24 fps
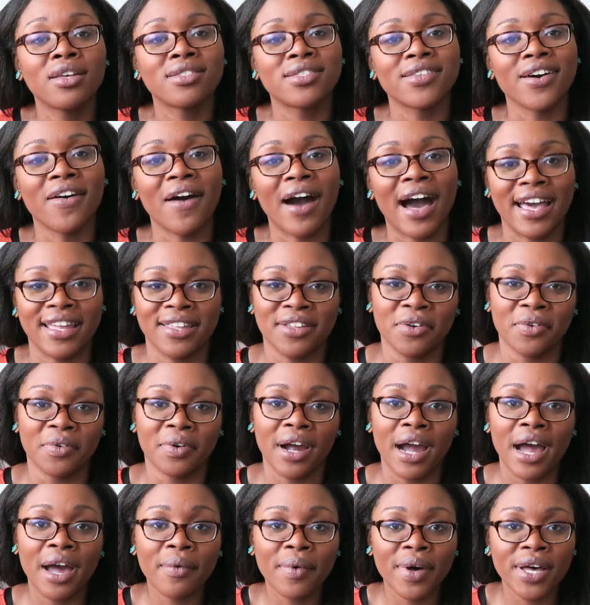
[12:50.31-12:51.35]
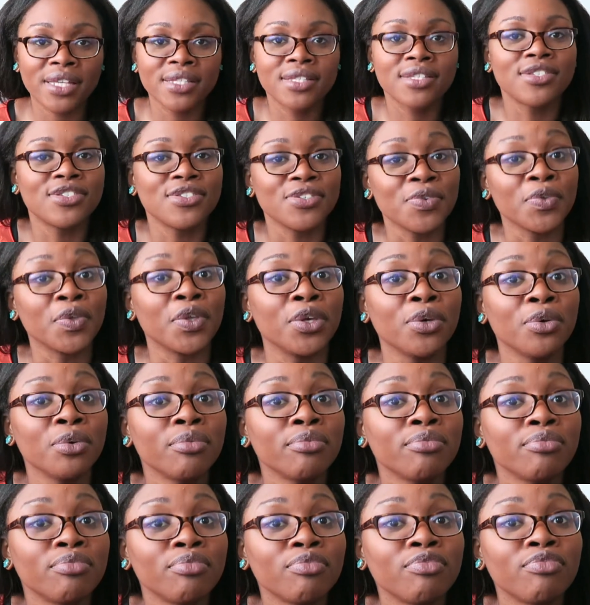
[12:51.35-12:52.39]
So I know where I was. Do you?